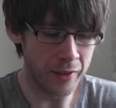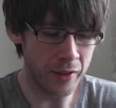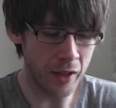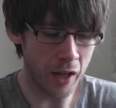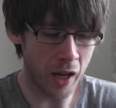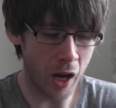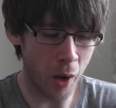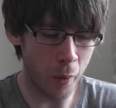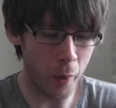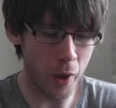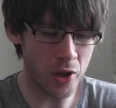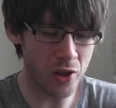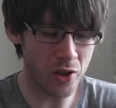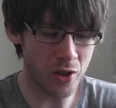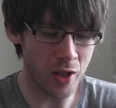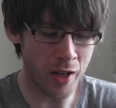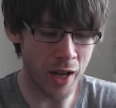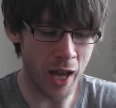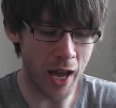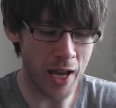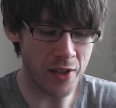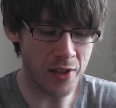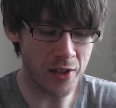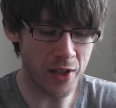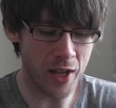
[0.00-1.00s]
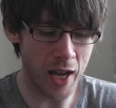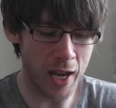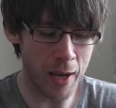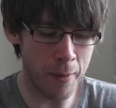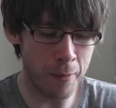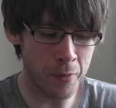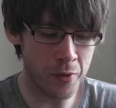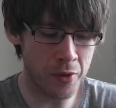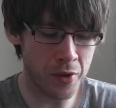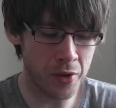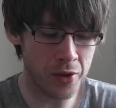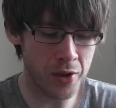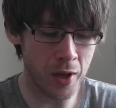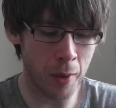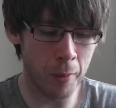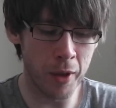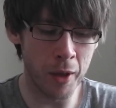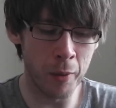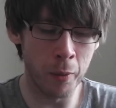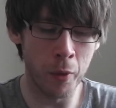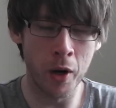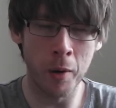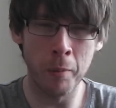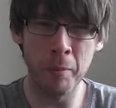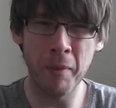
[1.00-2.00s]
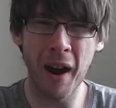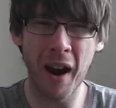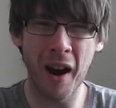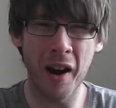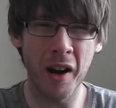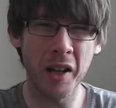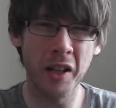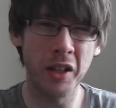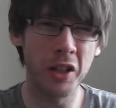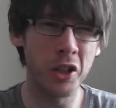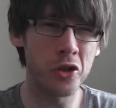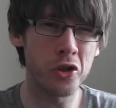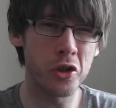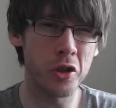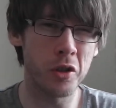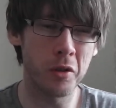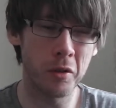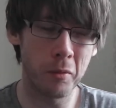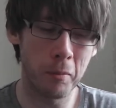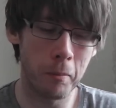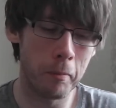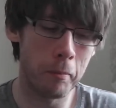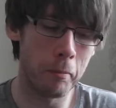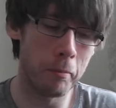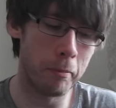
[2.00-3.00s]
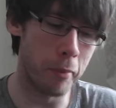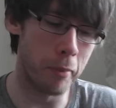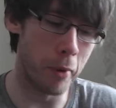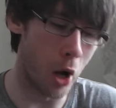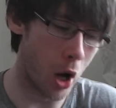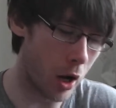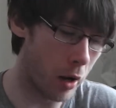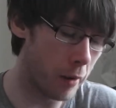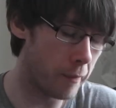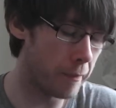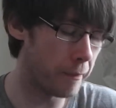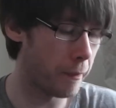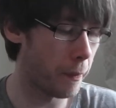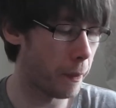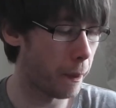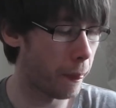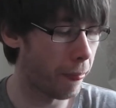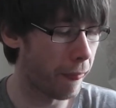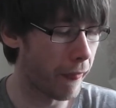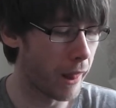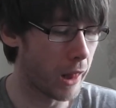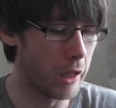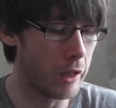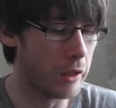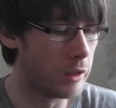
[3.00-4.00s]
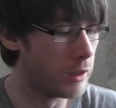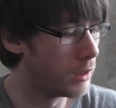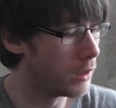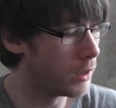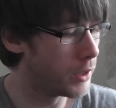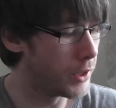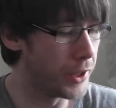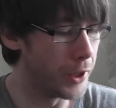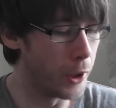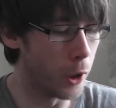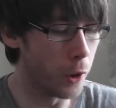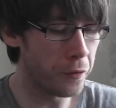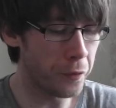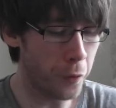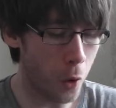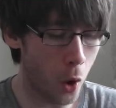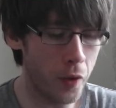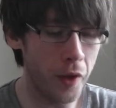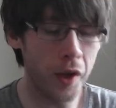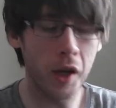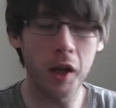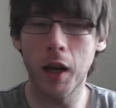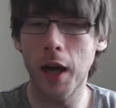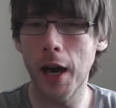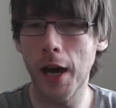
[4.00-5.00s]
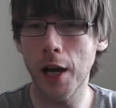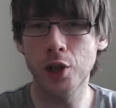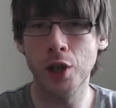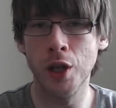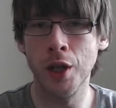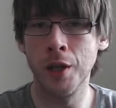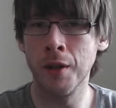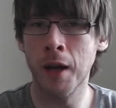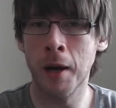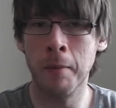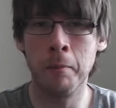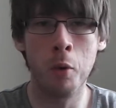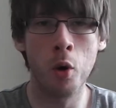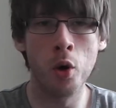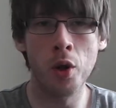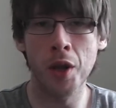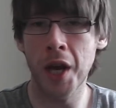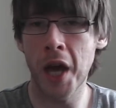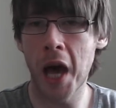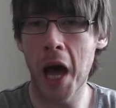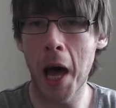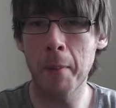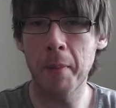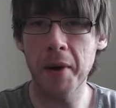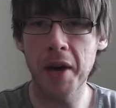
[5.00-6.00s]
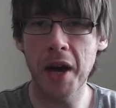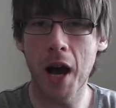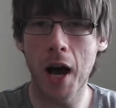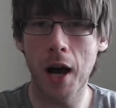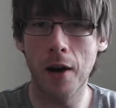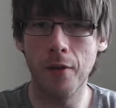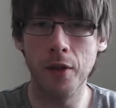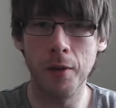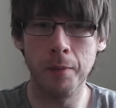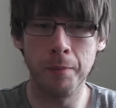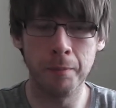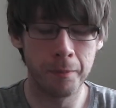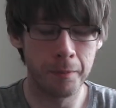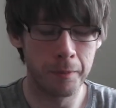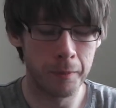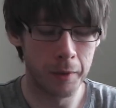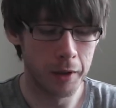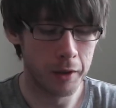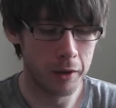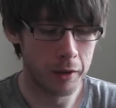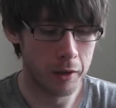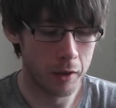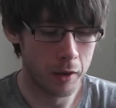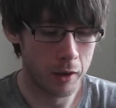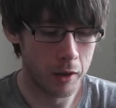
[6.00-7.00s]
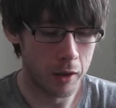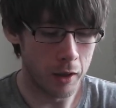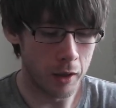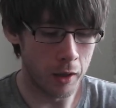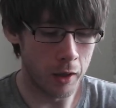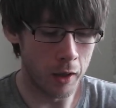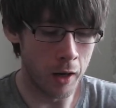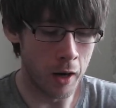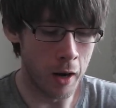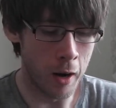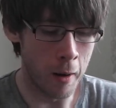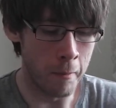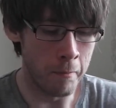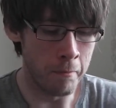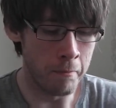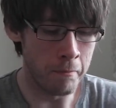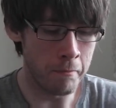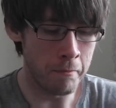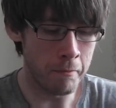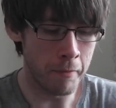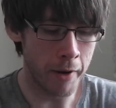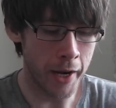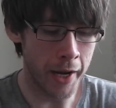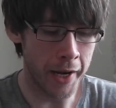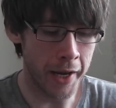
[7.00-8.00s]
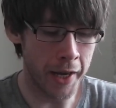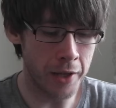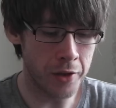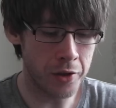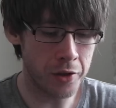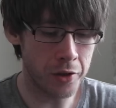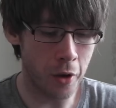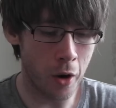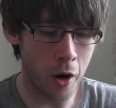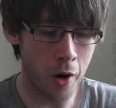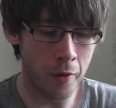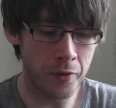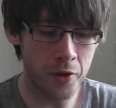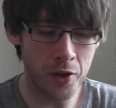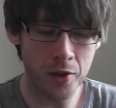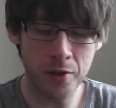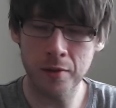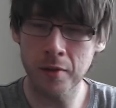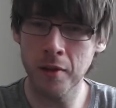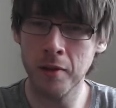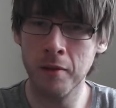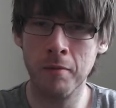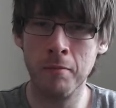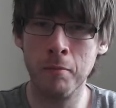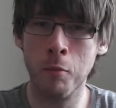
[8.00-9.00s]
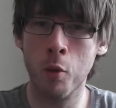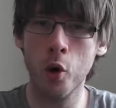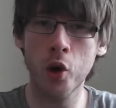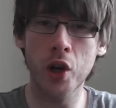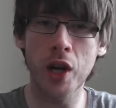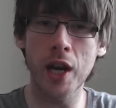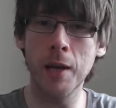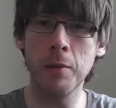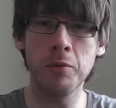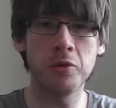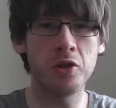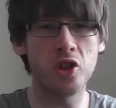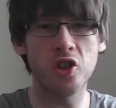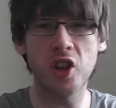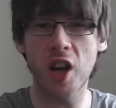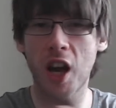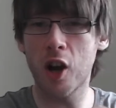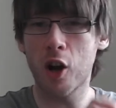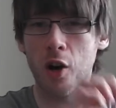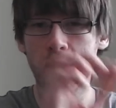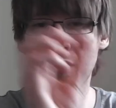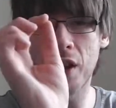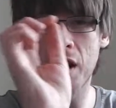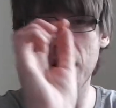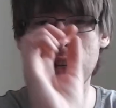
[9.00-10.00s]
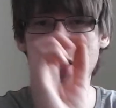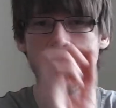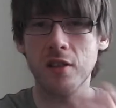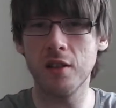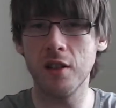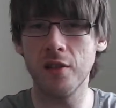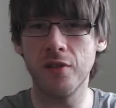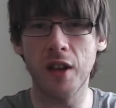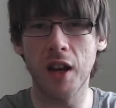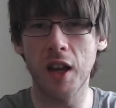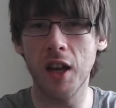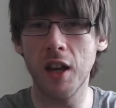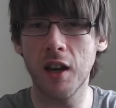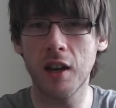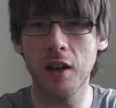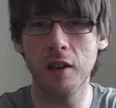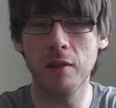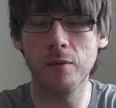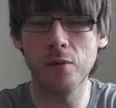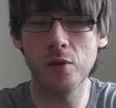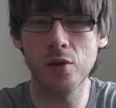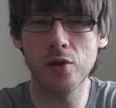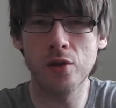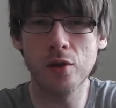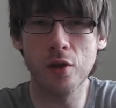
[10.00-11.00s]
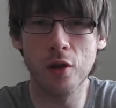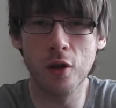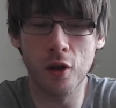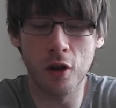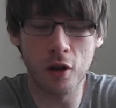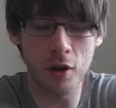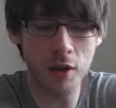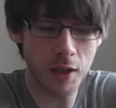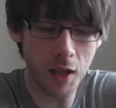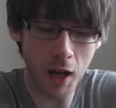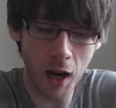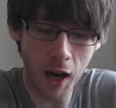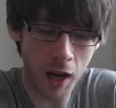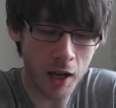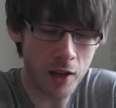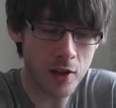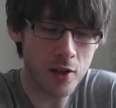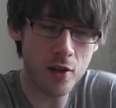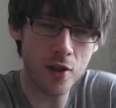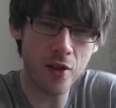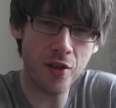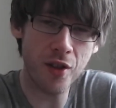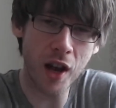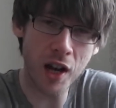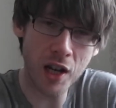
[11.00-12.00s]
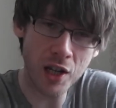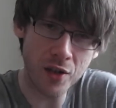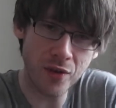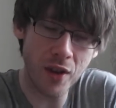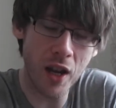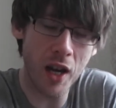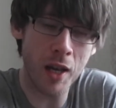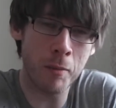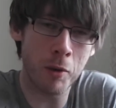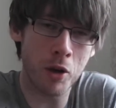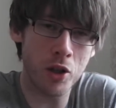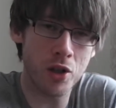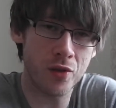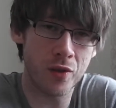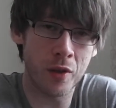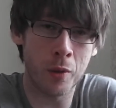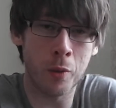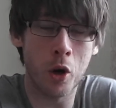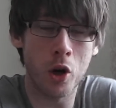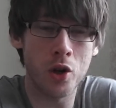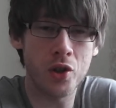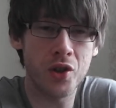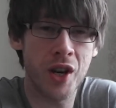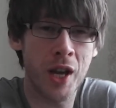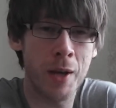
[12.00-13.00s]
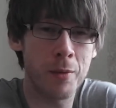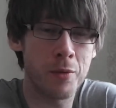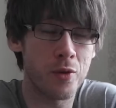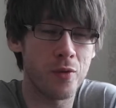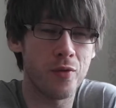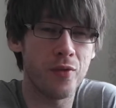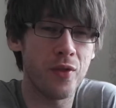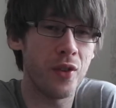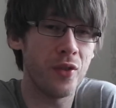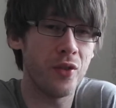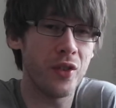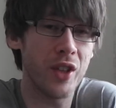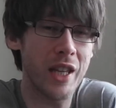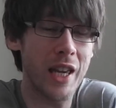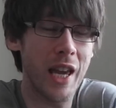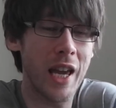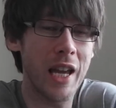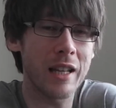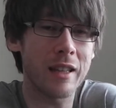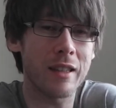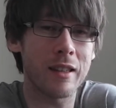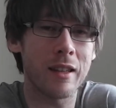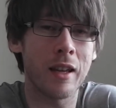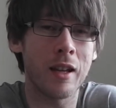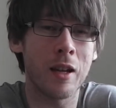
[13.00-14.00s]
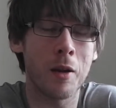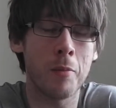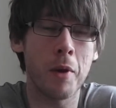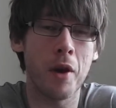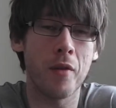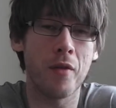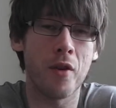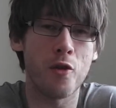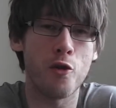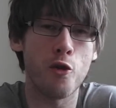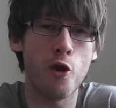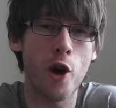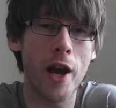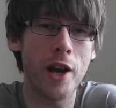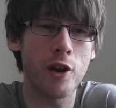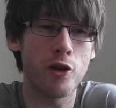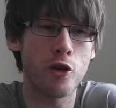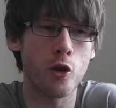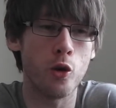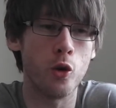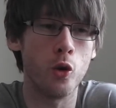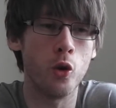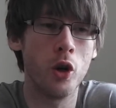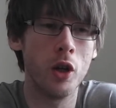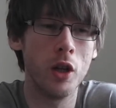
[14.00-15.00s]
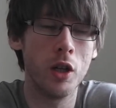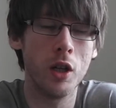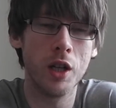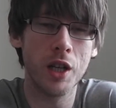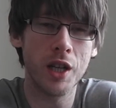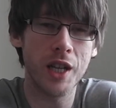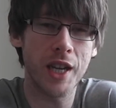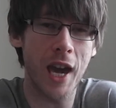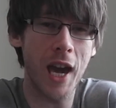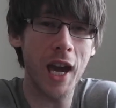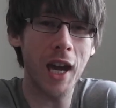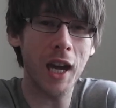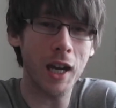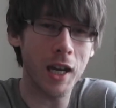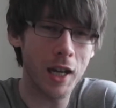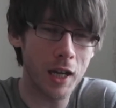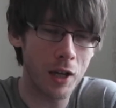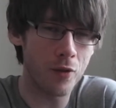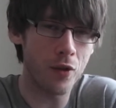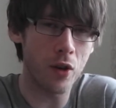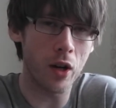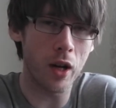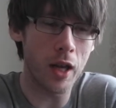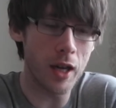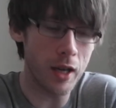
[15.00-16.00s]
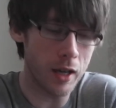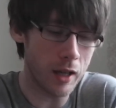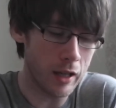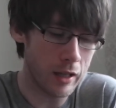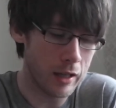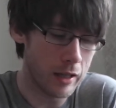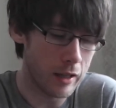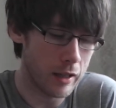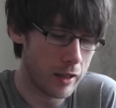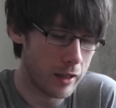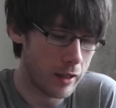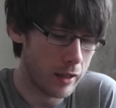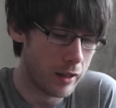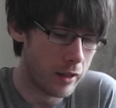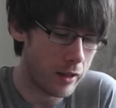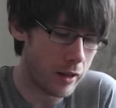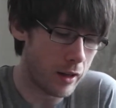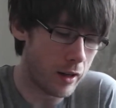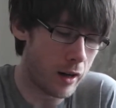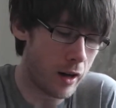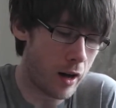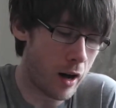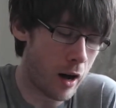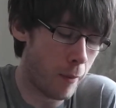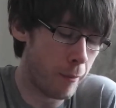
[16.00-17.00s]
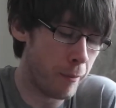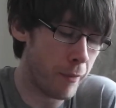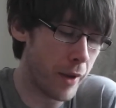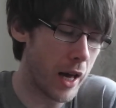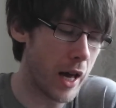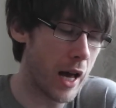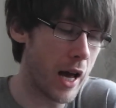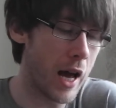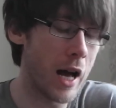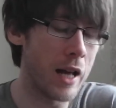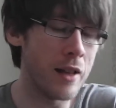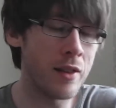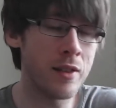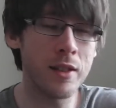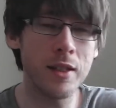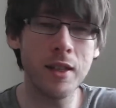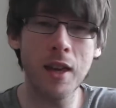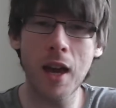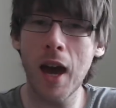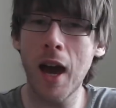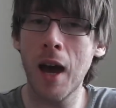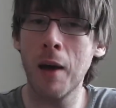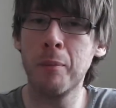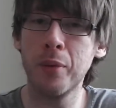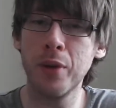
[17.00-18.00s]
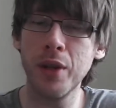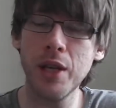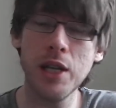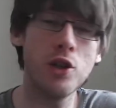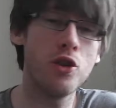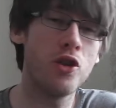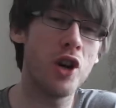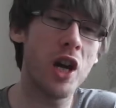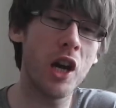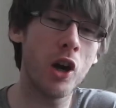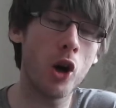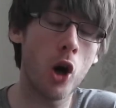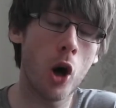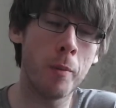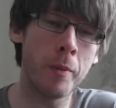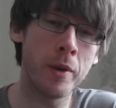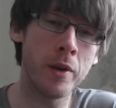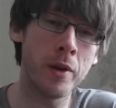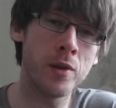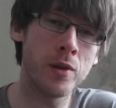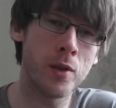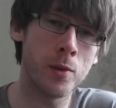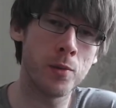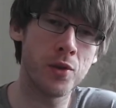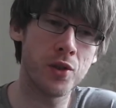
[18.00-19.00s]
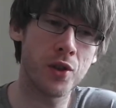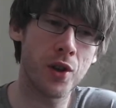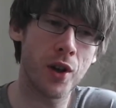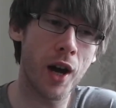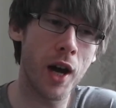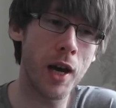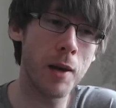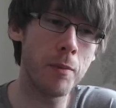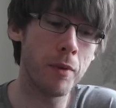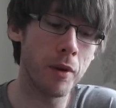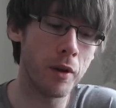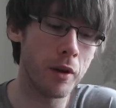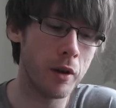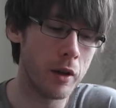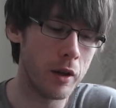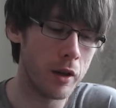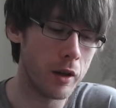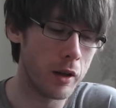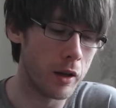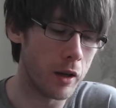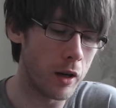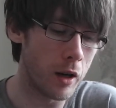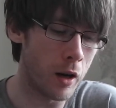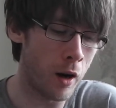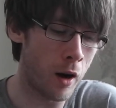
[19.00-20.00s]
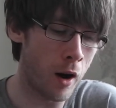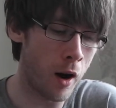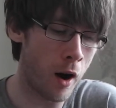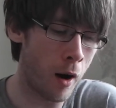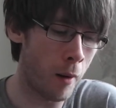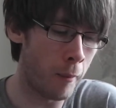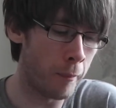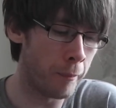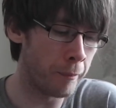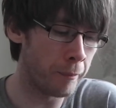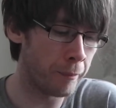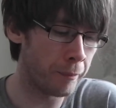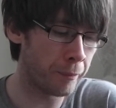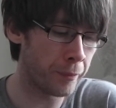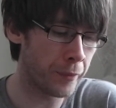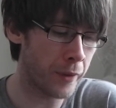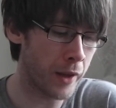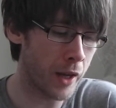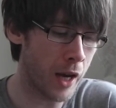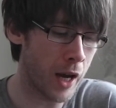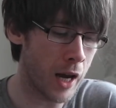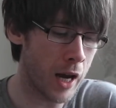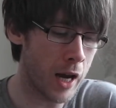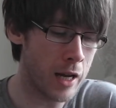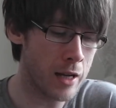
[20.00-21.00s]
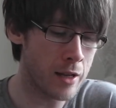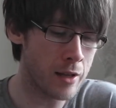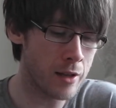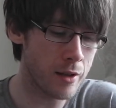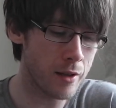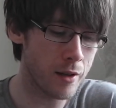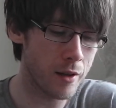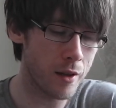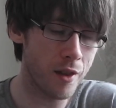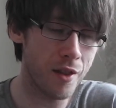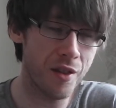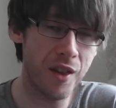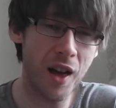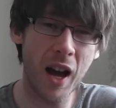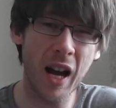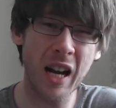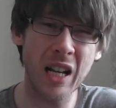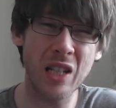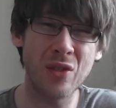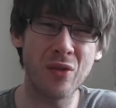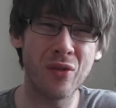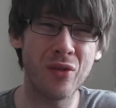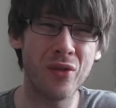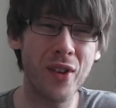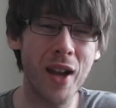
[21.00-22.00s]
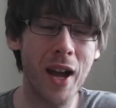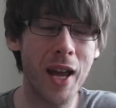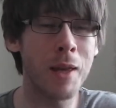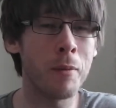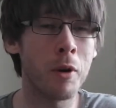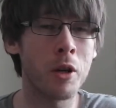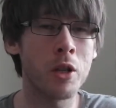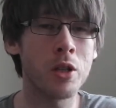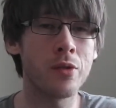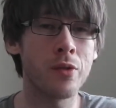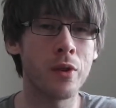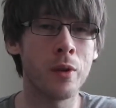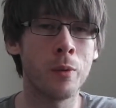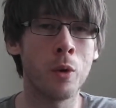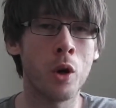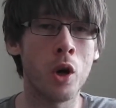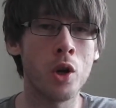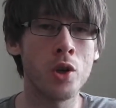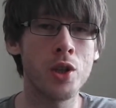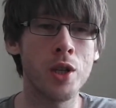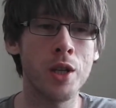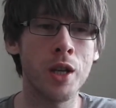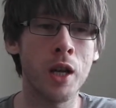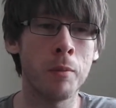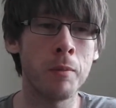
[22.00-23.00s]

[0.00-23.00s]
I wish the NES games, some of them were in better condition, but you know, for the collection, I'm more than happy to have them. And it's sort of just more games to check off the list, if you like. So yeah, so thanks very much for watching episode 58, a bit of a retro kick, if you like. And yeah, please rate, comment, and subscribe. And thanks very much for watching.